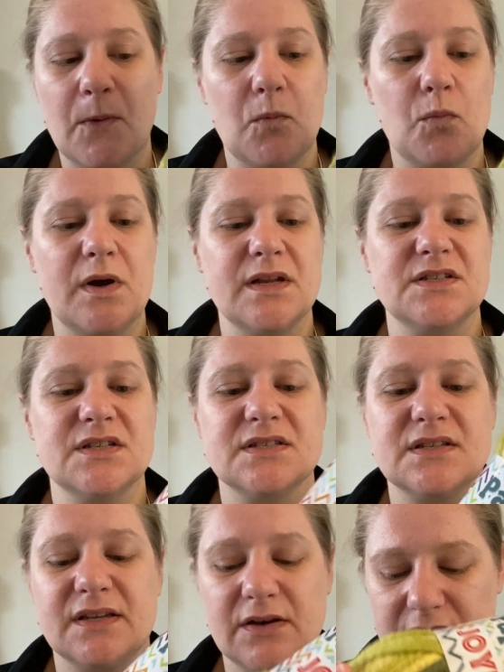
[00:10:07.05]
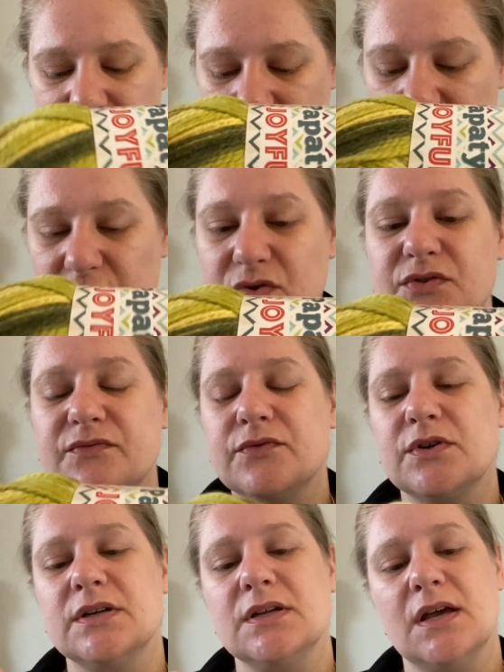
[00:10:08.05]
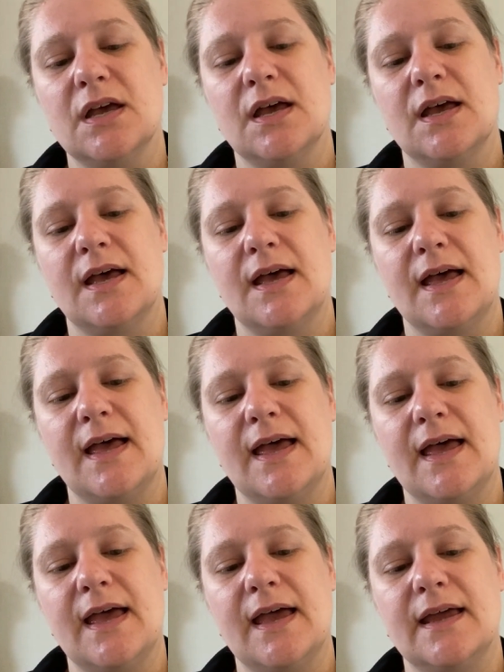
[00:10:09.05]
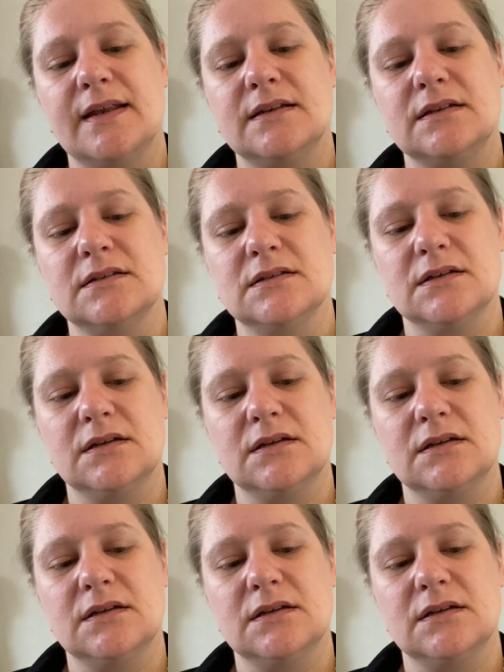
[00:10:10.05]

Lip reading: which is the yarn that I used for it. And